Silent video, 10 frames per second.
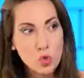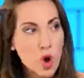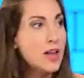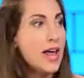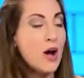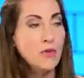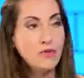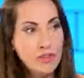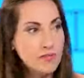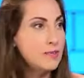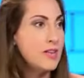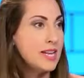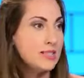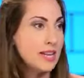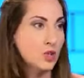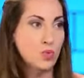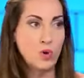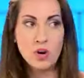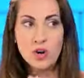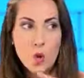drawn-out 50-minute session
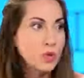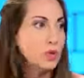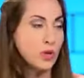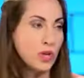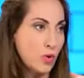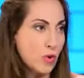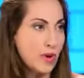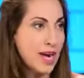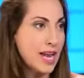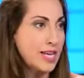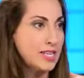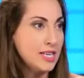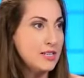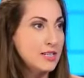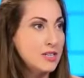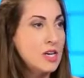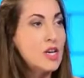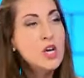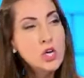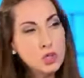where no one's really throwing around any ideas.
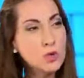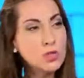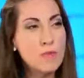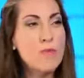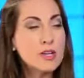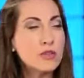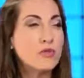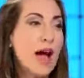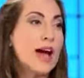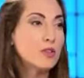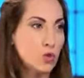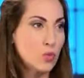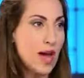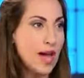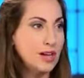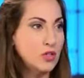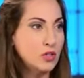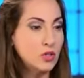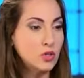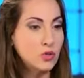So it's a much faster way
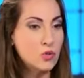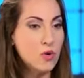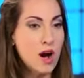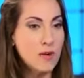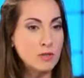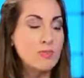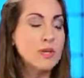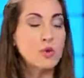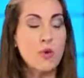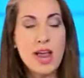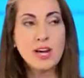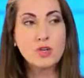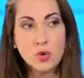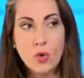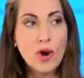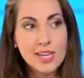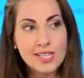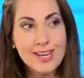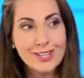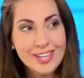to speak to our natural
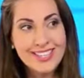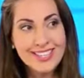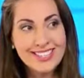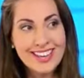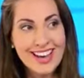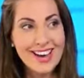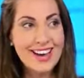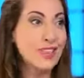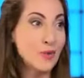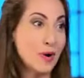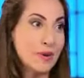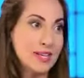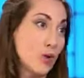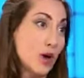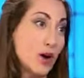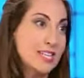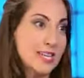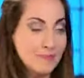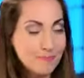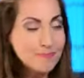orientations in the workplace or on our
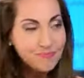team.